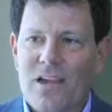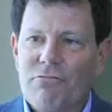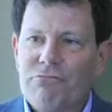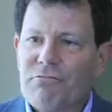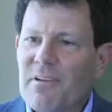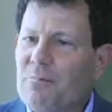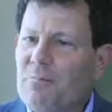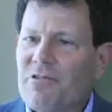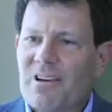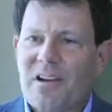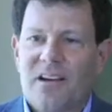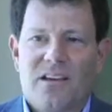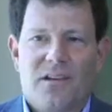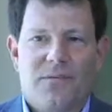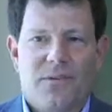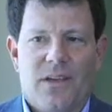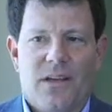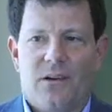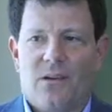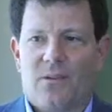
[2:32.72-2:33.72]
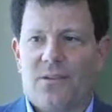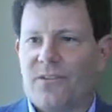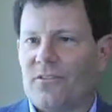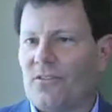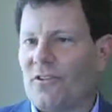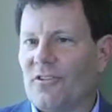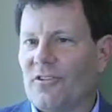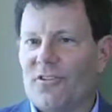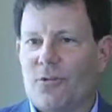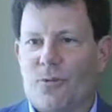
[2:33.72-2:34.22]
Reproductive health is
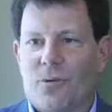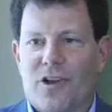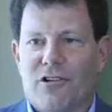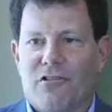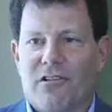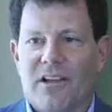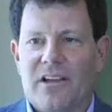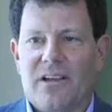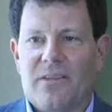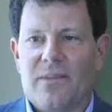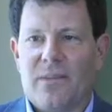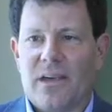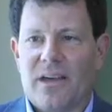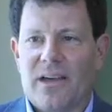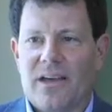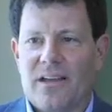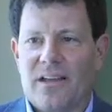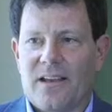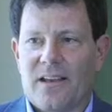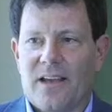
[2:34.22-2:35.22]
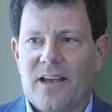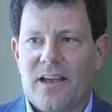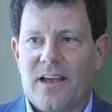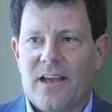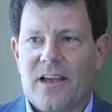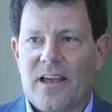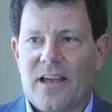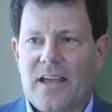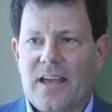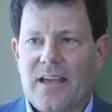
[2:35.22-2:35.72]
also an area that
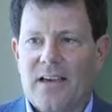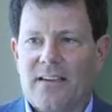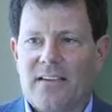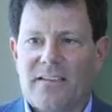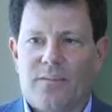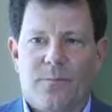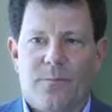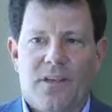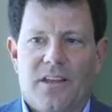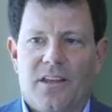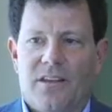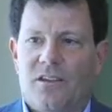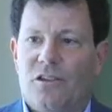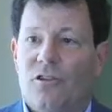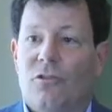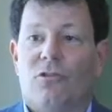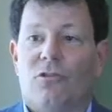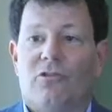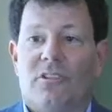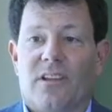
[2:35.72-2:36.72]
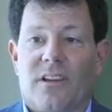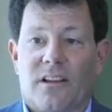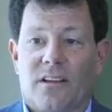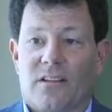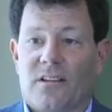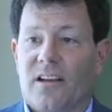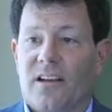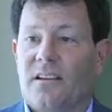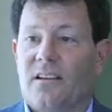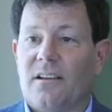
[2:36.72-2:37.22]
has been hugely
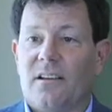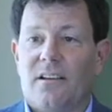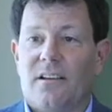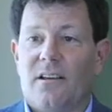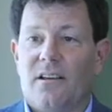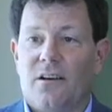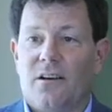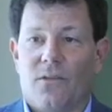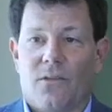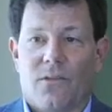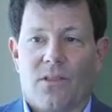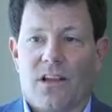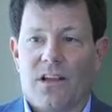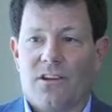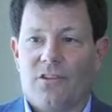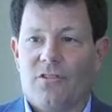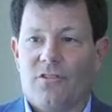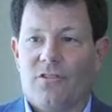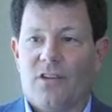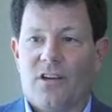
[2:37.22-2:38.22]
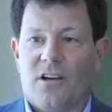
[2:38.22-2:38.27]
neglected over the last